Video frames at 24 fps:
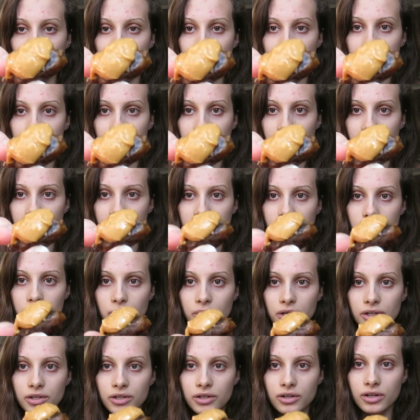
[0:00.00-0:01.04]
of peanut
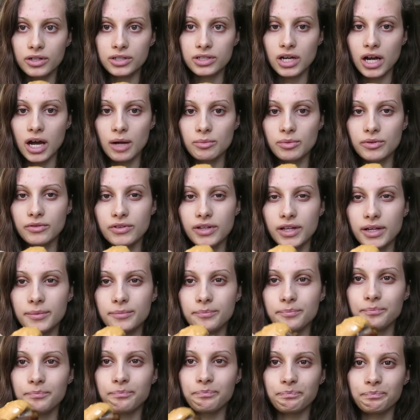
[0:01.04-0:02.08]
butter on top of
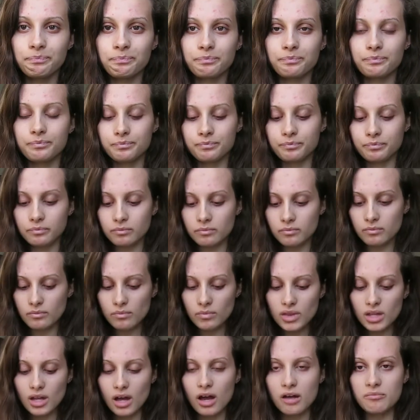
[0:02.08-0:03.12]
them.
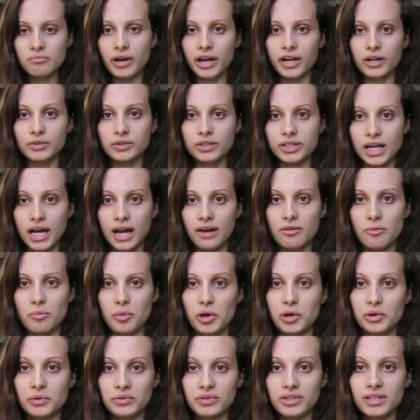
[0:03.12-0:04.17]
I only have
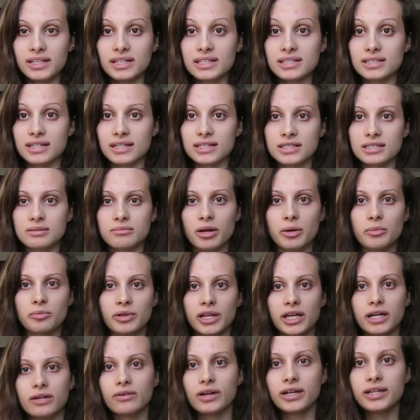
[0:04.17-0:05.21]
about like 6 on my
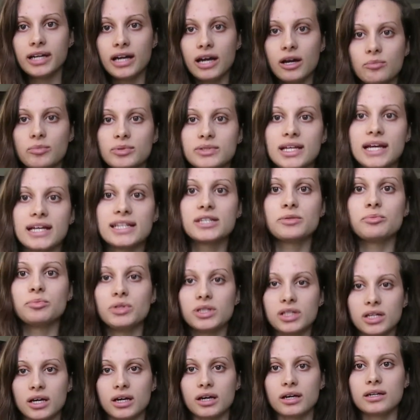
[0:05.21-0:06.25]
plate right now, but that's
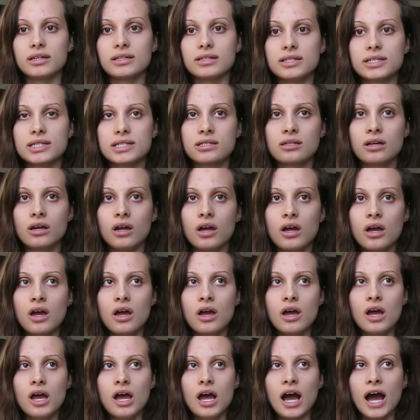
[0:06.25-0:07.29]
because
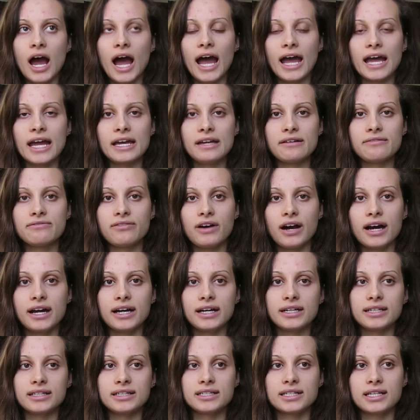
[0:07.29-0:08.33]
I
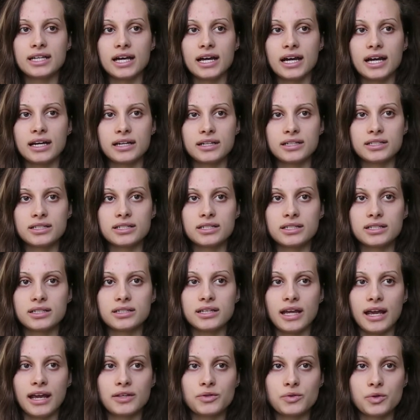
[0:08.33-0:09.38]
find that
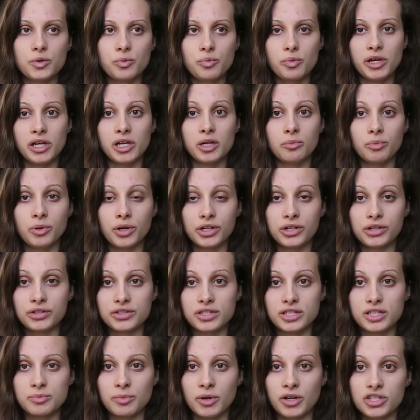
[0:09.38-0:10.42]
dates with peanut butter
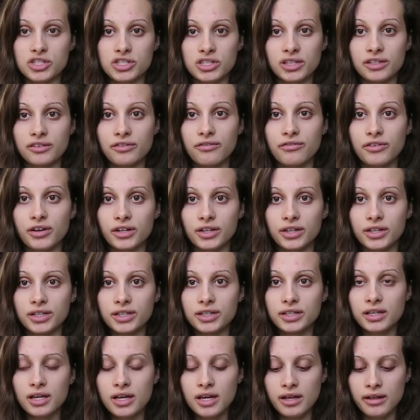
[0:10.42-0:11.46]
is especially
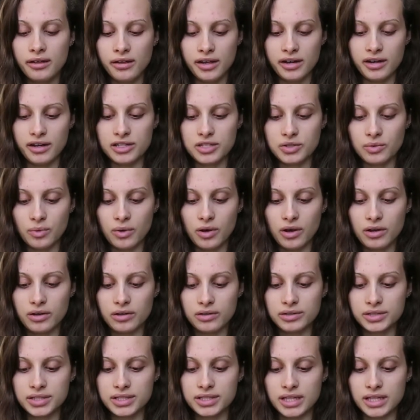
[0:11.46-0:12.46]
filling, and as well,